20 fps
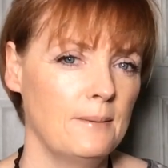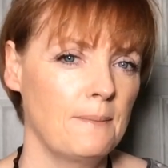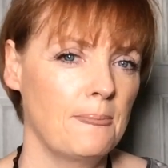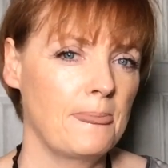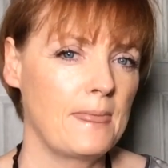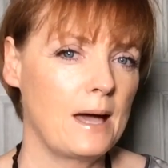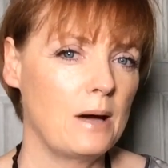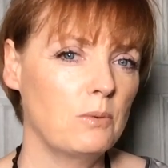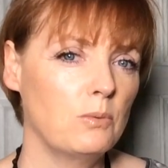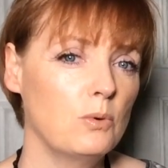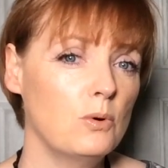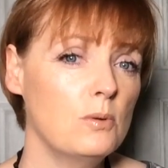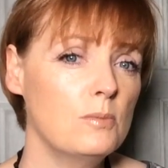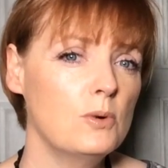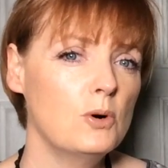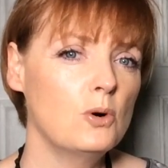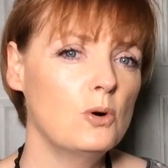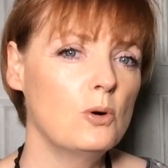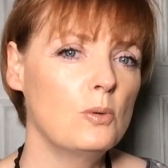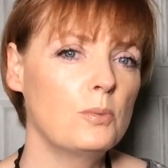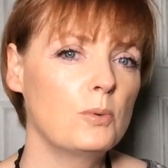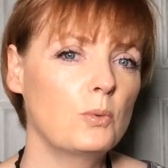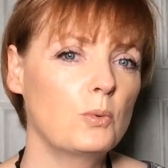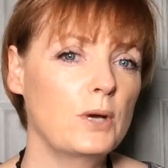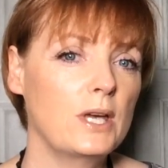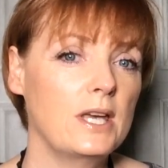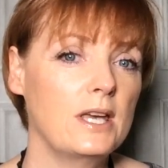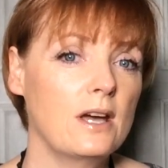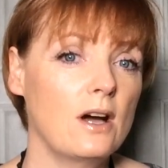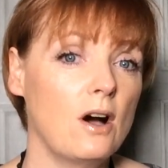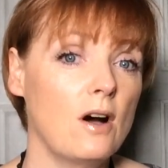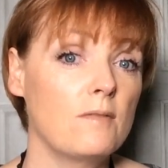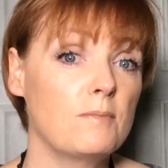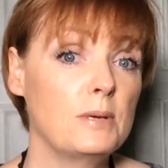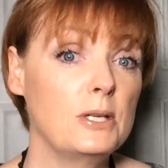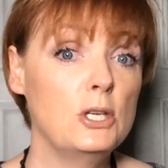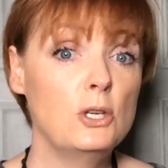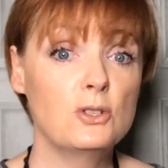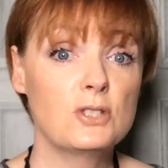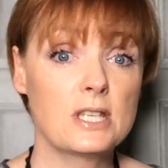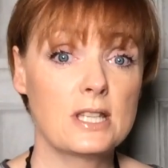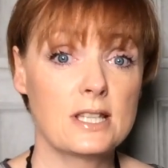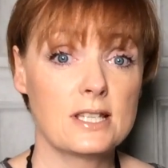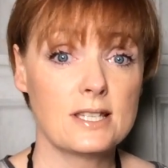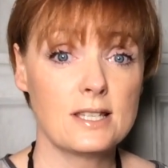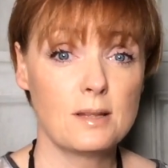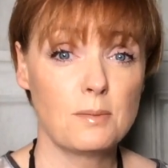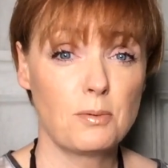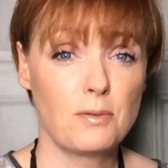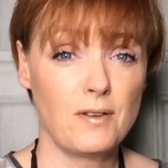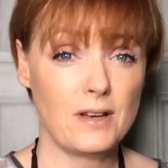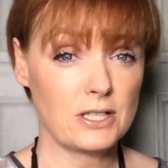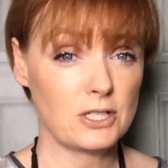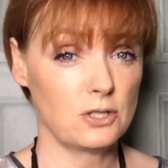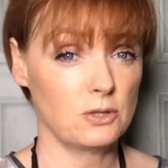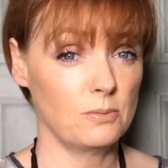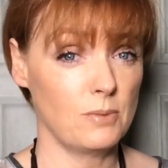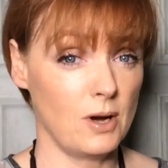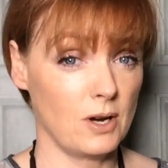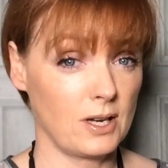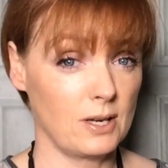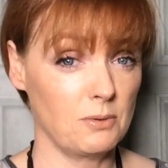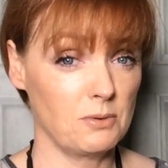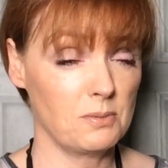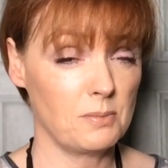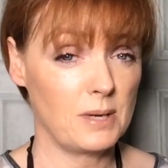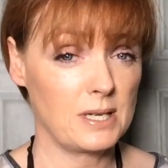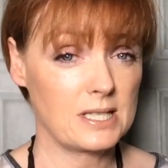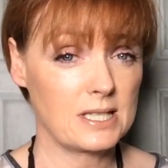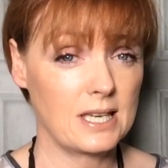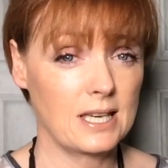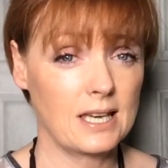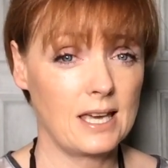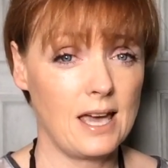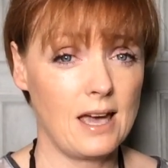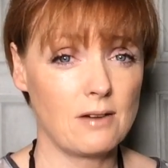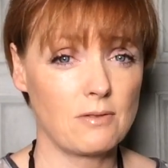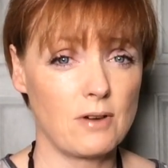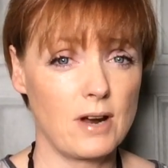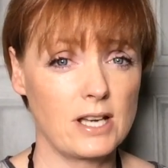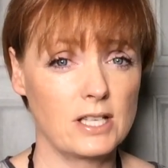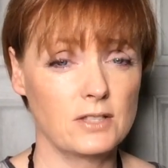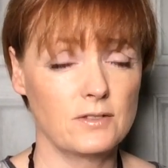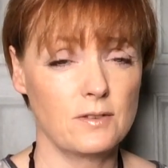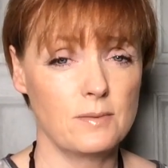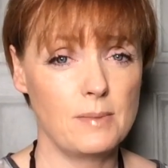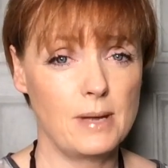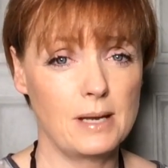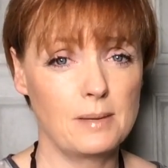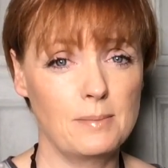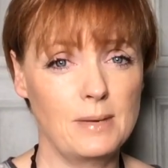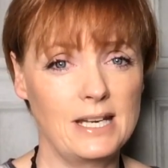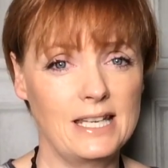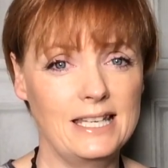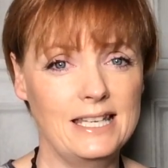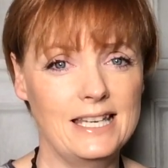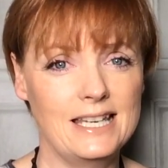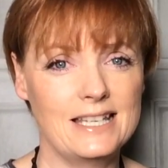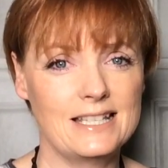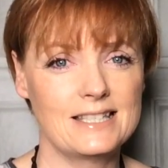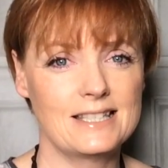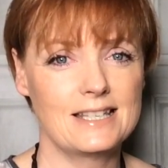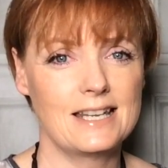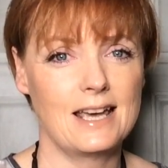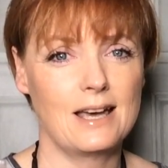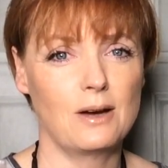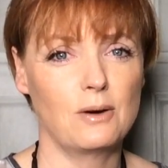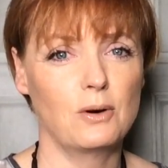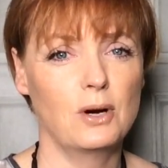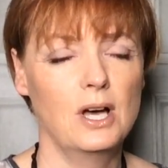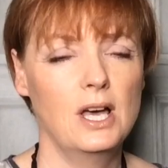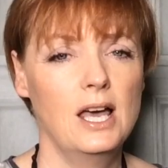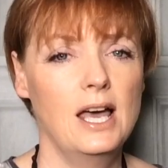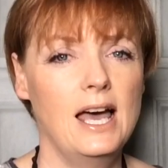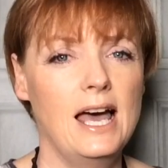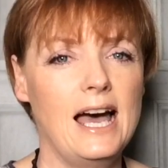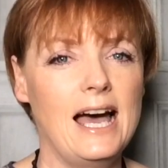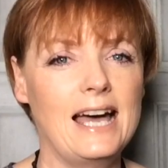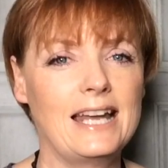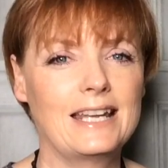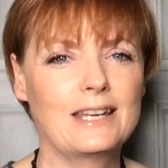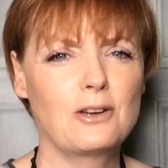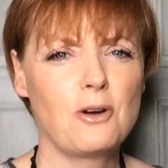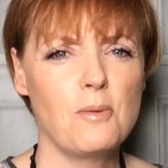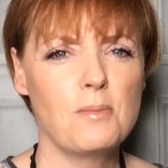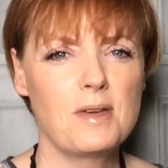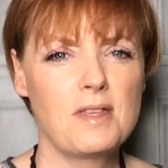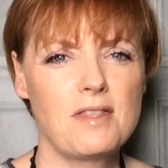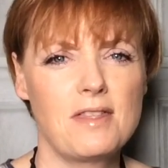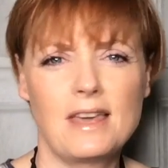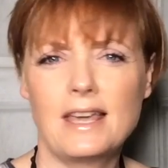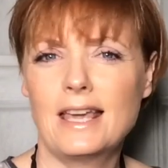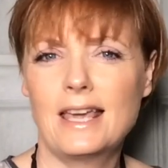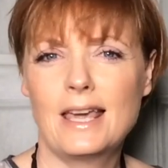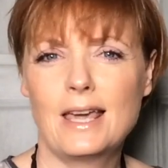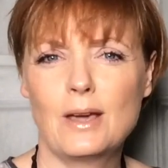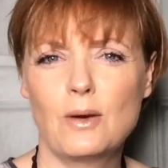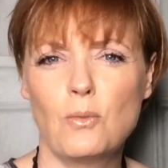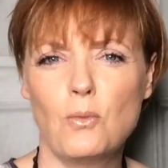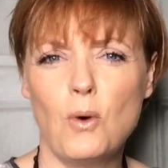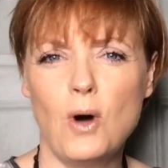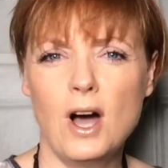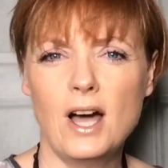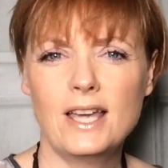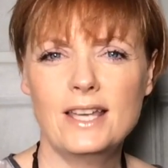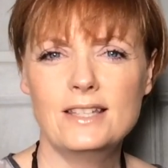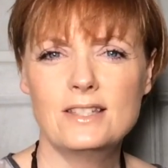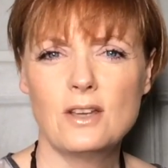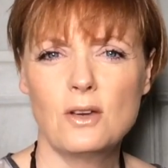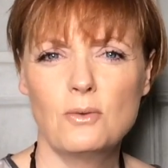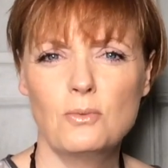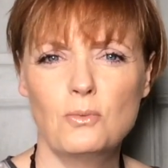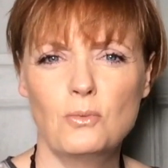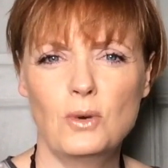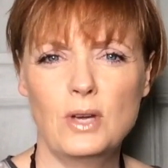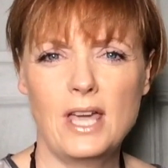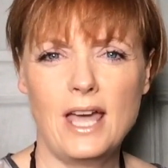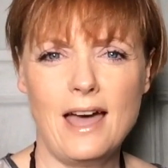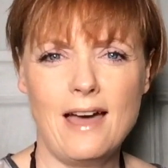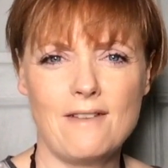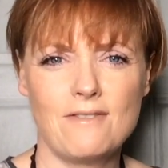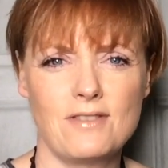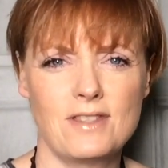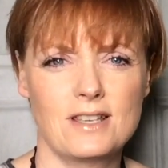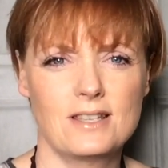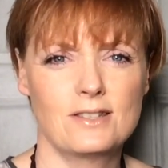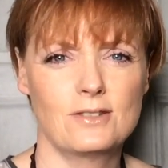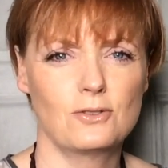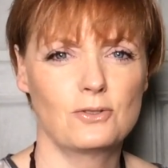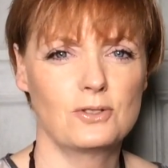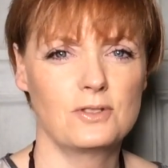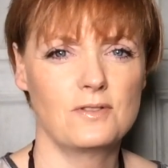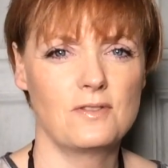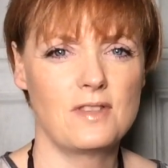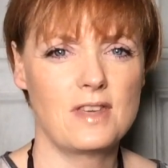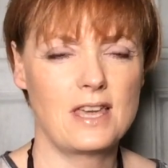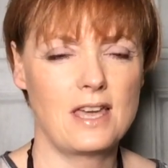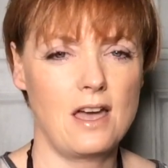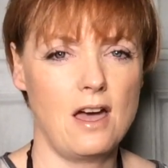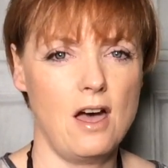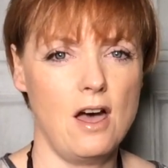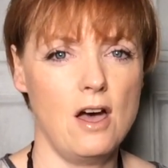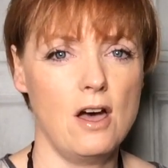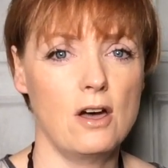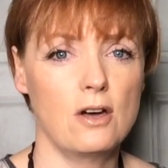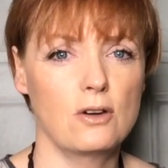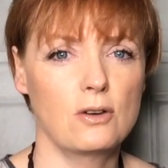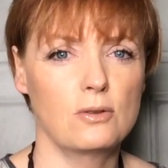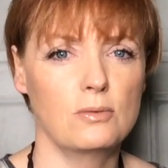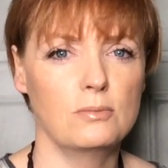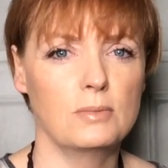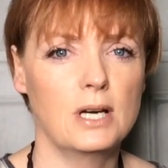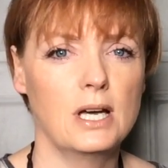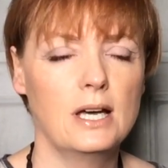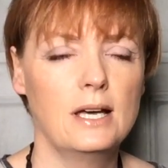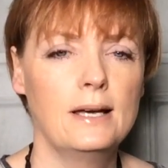Now, Warm Orb, I've been using this in the professional market with my skincare range for many years now, and it got me thinking, why don't we have this sort of thing at home?